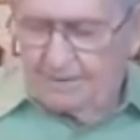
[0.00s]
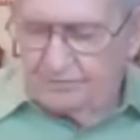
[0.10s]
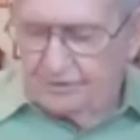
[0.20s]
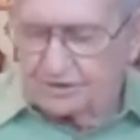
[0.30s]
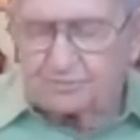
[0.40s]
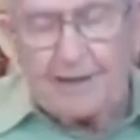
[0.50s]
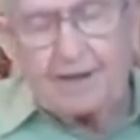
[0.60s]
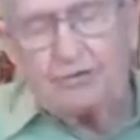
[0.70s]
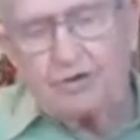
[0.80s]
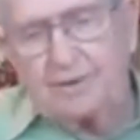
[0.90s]
this man
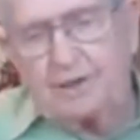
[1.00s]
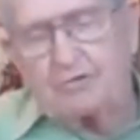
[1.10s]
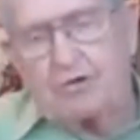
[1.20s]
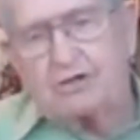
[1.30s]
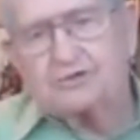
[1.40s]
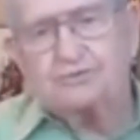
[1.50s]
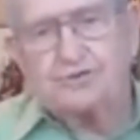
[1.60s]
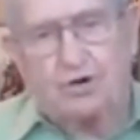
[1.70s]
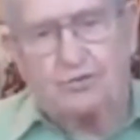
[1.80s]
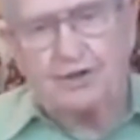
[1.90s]
on the middle cross was
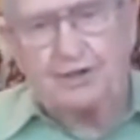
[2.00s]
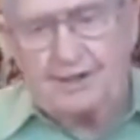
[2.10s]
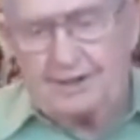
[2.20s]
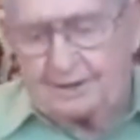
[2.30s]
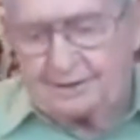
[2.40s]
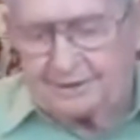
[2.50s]
already dead.